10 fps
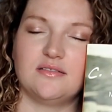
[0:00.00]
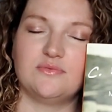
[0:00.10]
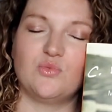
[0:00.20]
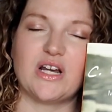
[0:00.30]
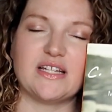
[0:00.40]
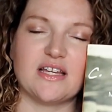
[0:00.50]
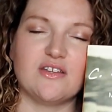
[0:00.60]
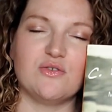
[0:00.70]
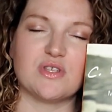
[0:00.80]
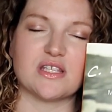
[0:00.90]
when I tell
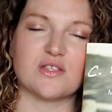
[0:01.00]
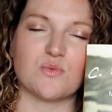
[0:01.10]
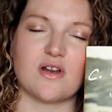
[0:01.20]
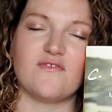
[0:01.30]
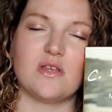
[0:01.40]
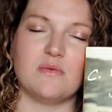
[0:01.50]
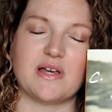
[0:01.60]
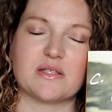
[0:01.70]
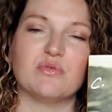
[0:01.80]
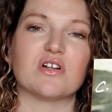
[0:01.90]
you this is one of the
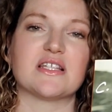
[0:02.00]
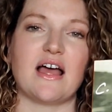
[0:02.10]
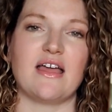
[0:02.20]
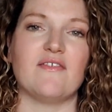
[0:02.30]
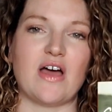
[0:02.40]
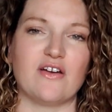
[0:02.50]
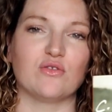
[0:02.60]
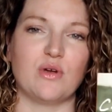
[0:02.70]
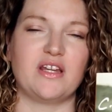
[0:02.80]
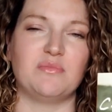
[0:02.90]
best books I have ever
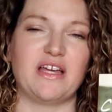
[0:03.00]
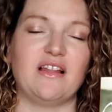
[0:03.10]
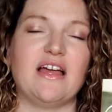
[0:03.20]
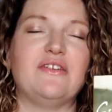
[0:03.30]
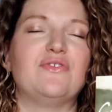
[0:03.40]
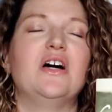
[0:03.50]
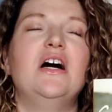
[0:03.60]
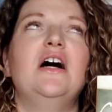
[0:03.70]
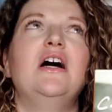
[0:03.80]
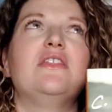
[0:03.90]
read in my life,
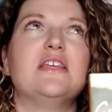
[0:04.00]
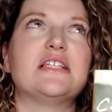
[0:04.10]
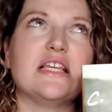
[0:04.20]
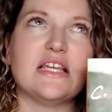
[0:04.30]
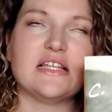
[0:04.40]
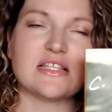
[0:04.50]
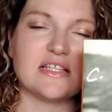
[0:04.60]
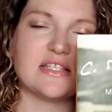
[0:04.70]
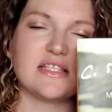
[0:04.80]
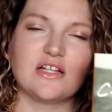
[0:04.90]
this is
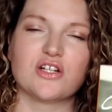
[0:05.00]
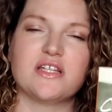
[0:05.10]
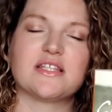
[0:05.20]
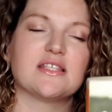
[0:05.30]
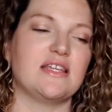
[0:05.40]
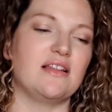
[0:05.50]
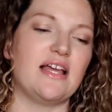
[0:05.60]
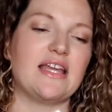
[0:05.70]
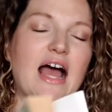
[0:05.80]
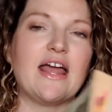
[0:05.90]
seriously,
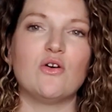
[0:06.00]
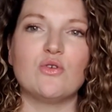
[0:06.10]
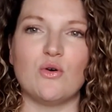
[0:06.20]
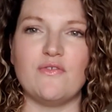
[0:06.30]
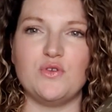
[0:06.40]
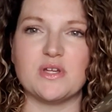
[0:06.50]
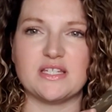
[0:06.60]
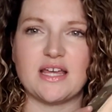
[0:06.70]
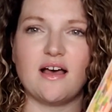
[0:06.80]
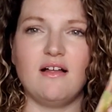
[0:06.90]
like, I don't know if you can
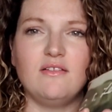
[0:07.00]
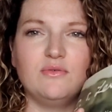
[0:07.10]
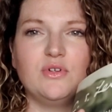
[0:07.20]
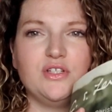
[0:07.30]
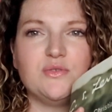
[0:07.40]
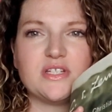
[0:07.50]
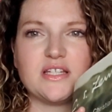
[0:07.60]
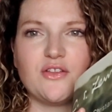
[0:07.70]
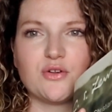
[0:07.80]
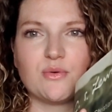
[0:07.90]
tell. Well, you can
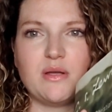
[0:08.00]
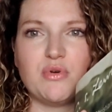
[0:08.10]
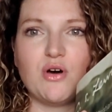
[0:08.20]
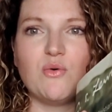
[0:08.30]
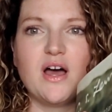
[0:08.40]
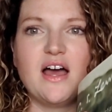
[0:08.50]
tell they're rainbow.